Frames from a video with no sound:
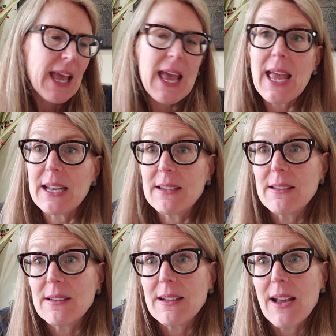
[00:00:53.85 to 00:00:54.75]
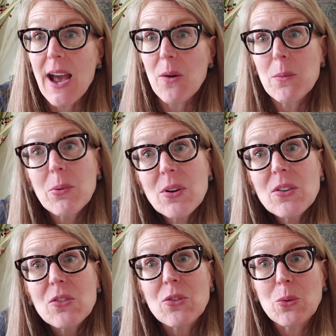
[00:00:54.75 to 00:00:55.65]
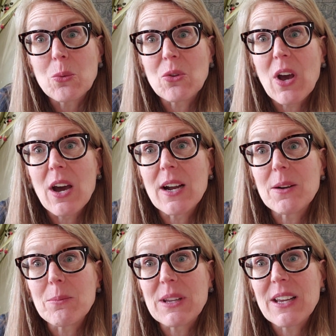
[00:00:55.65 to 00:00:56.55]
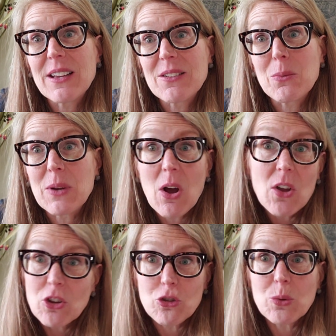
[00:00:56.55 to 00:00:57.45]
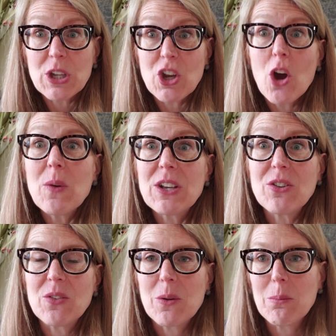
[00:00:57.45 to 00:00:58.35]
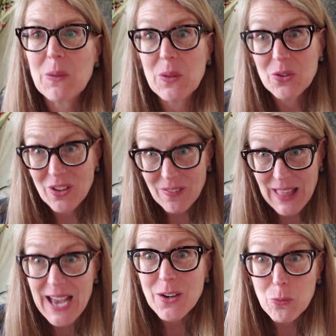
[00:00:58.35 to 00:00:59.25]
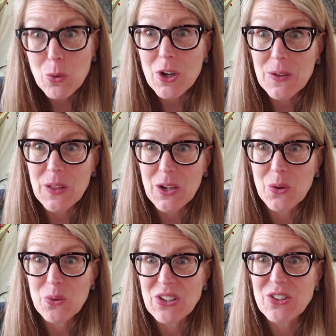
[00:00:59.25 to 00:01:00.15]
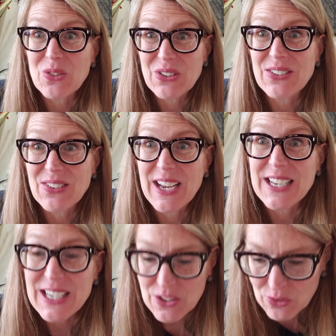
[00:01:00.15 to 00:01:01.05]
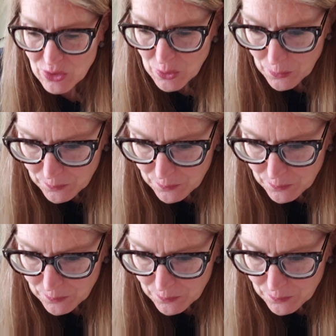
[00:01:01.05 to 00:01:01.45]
and how important zoos are, because we all enjoy going to them, but there's a lot of work that goes into designing a zoo.